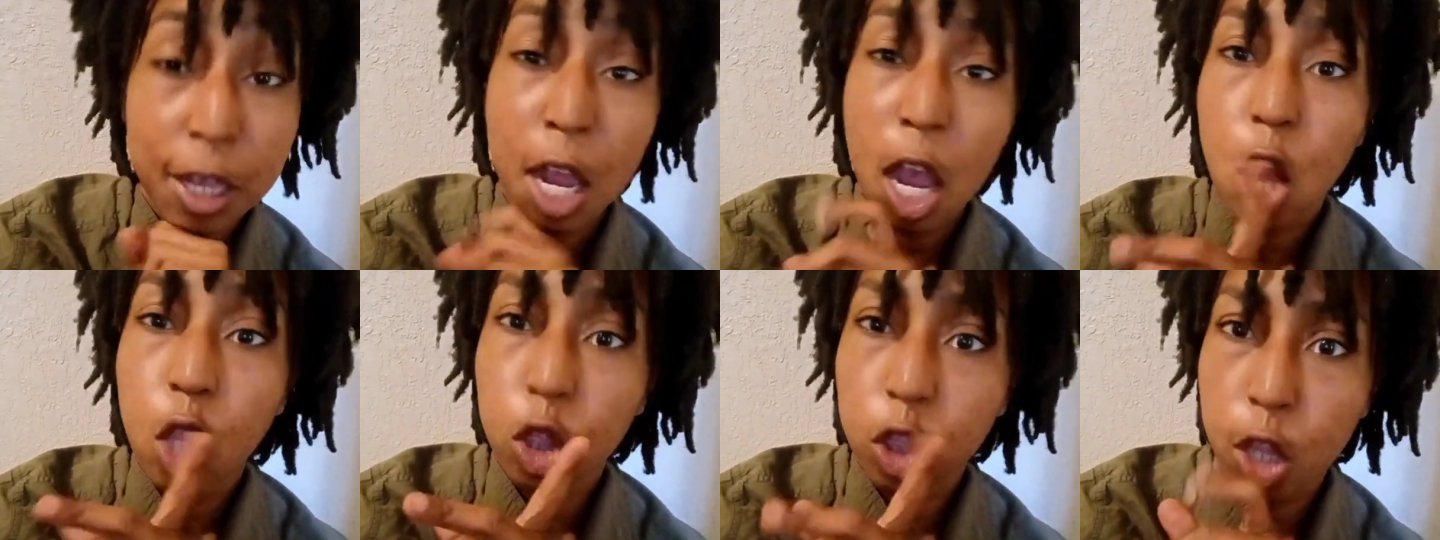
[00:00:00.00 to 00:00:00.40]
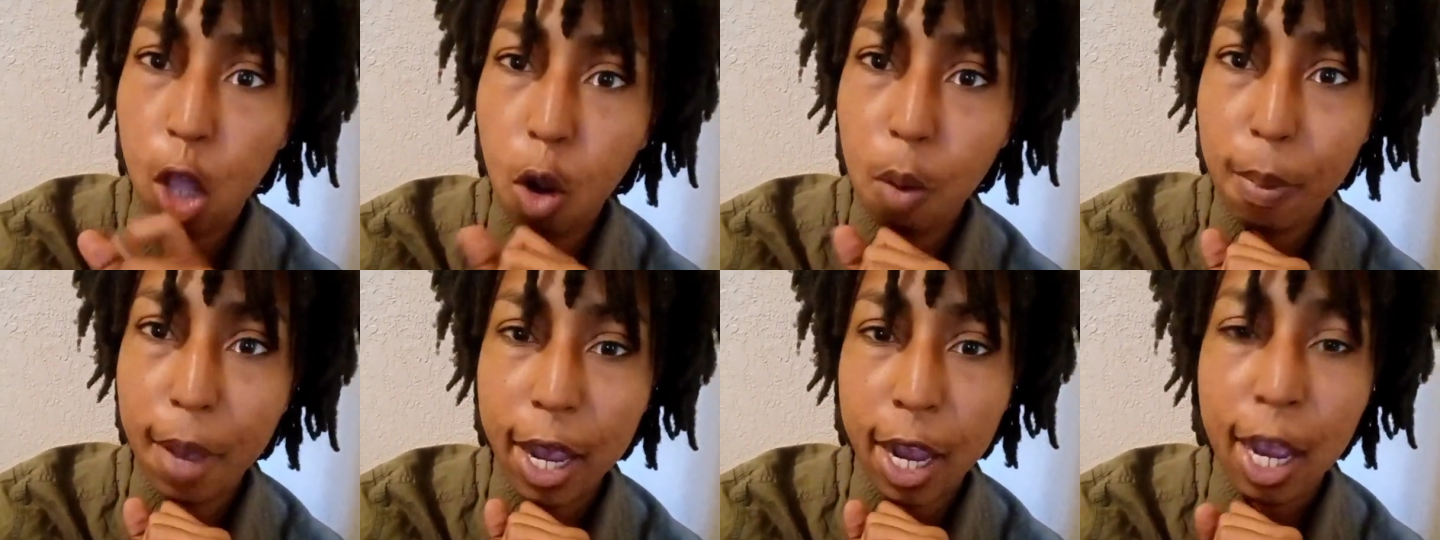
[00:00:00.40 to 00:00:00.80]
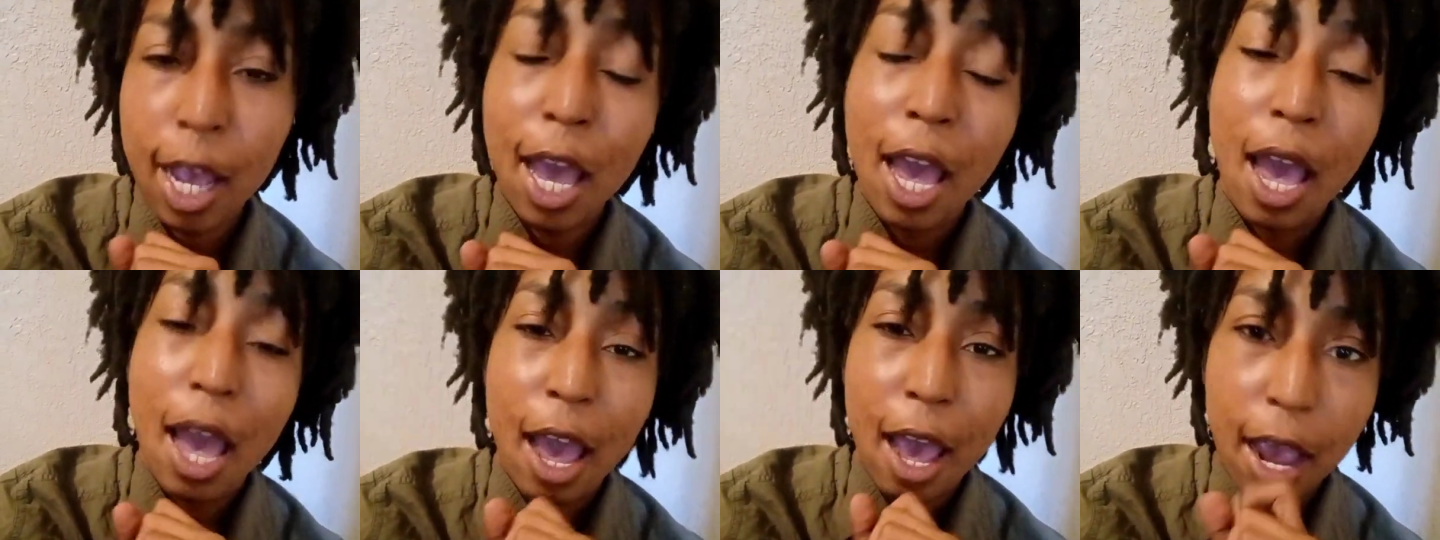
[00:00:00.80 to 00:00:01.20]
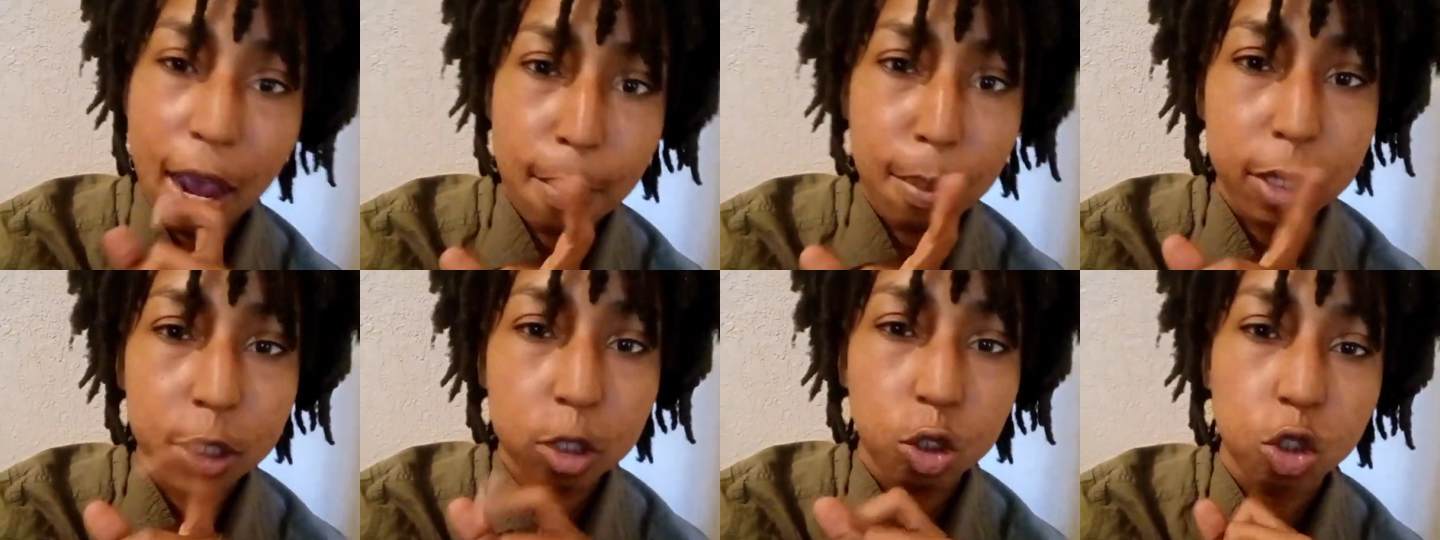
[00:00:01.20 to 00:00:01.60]
No matter how
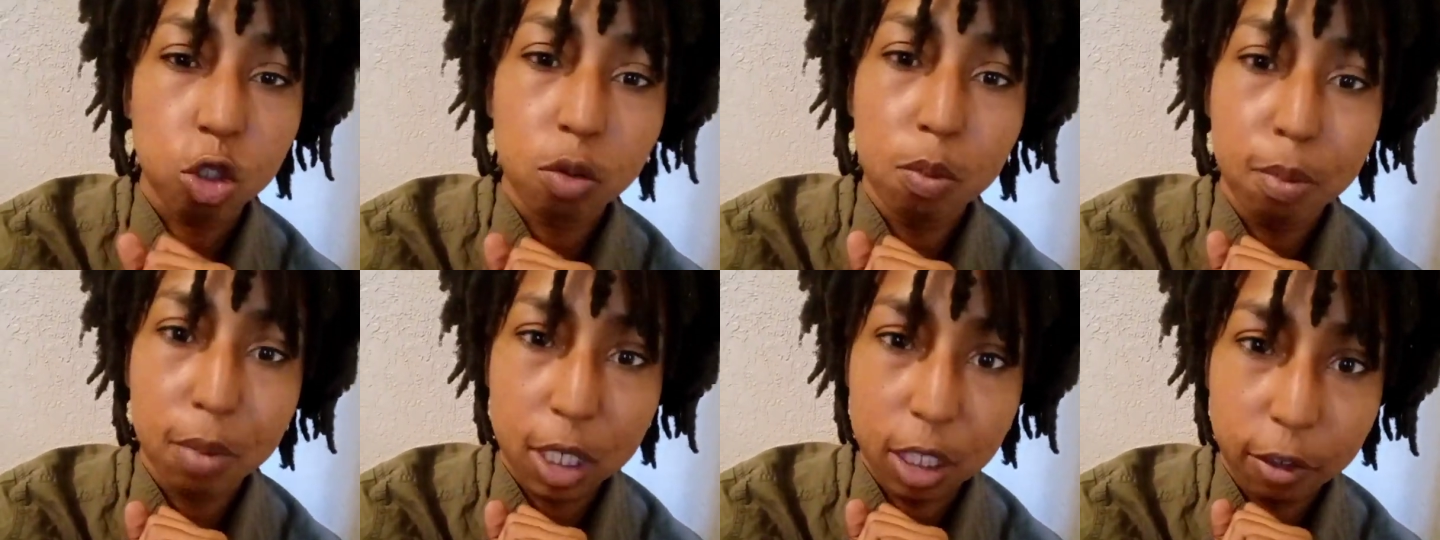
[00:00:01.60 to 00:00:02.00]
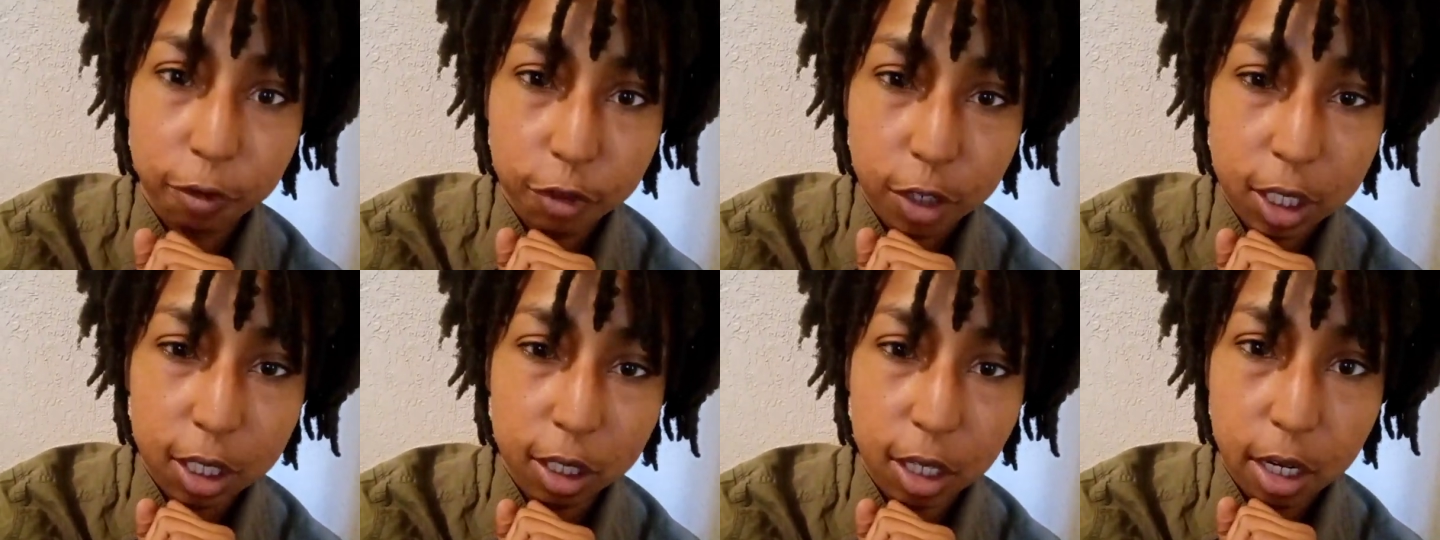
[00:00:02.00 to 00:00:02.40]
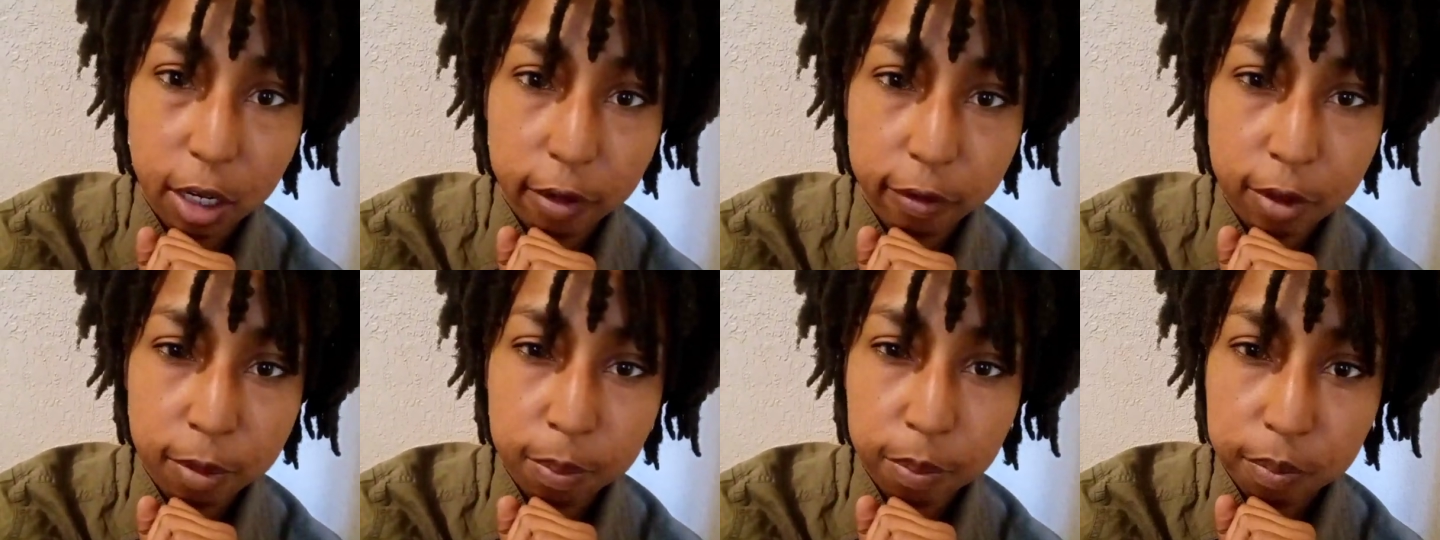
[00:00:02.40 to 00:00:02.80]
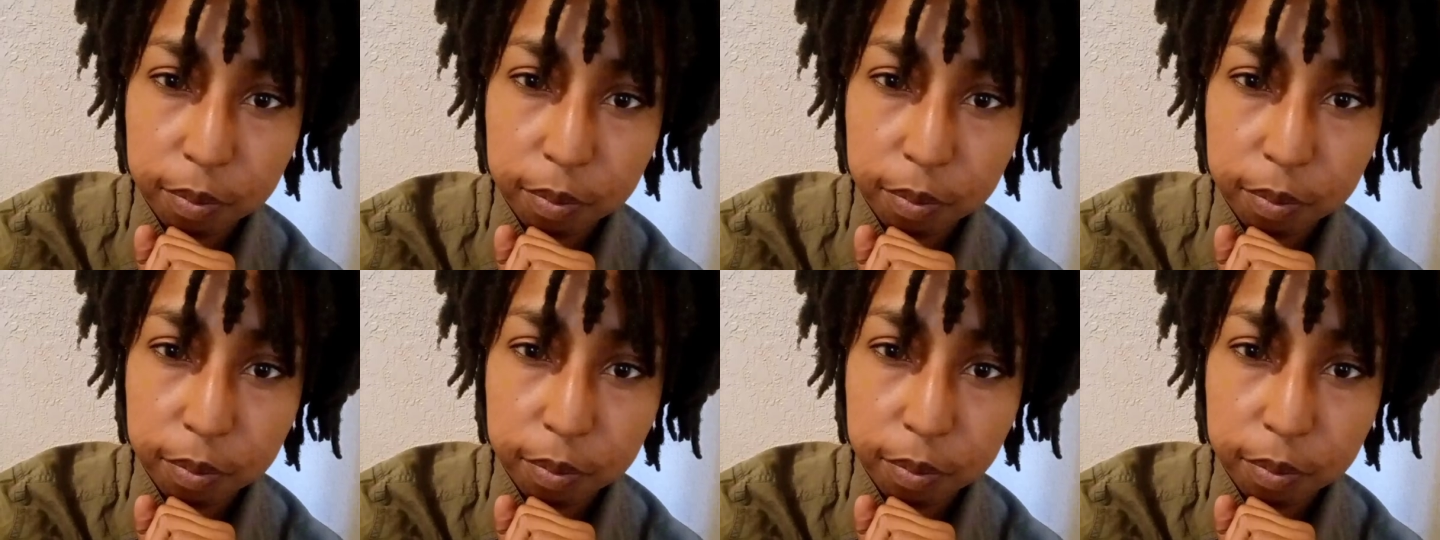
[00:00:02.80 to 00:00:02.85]
much you motherfucking love them.